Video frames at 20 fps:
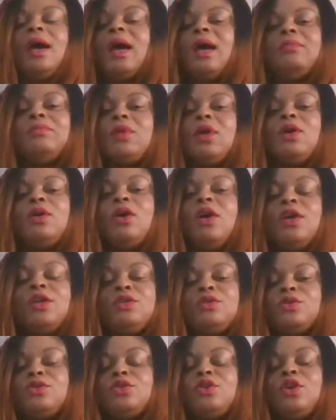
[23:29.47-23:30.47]
I'm not
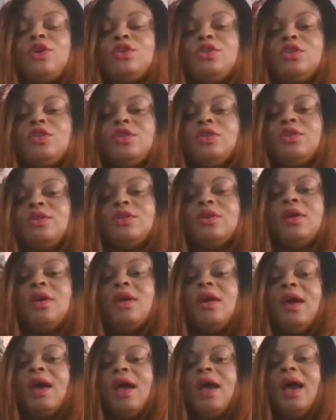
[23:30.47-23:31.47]
going to church.
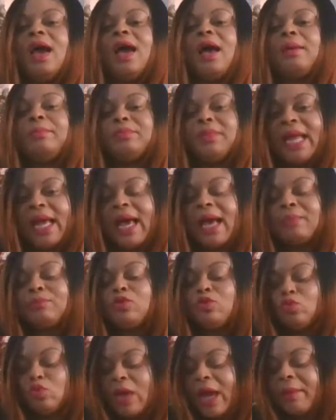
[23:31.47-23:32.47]
I'm
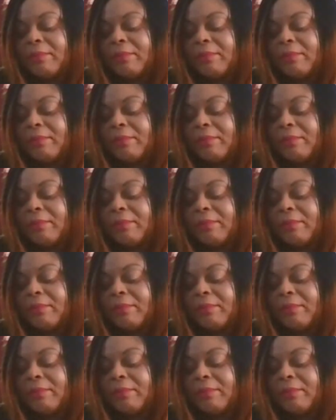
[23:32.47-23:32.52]
dancing.